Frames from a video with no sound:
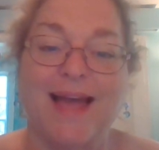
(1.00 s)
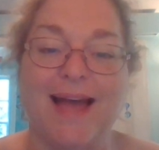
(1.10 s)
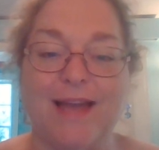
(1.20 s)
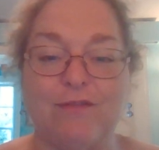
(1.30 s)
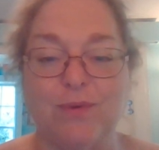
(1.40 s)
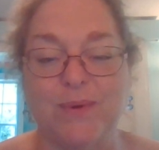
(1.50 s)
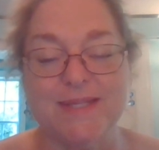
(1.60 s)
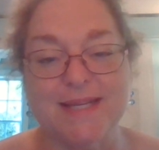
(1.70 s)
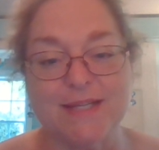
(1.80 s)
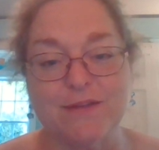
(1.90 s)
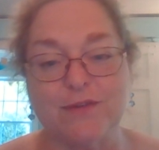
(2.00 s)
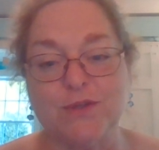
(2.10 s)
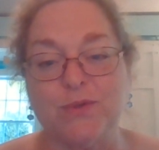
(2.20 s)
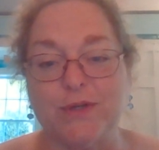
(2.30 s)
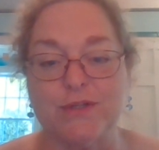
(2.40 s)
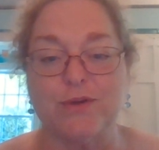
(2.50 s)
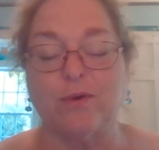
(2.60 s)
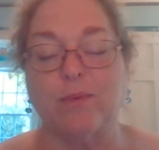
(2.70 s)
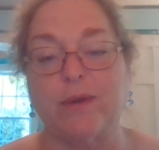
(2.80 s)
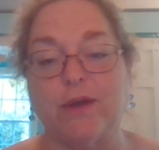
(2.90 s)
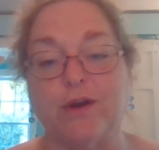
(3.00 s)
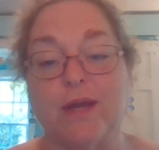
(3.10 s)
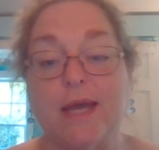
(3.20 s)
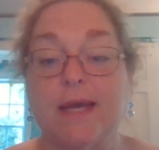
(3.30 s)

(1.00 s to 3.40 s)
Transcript: Hi everyone, Dr. Victoria Scerbo here,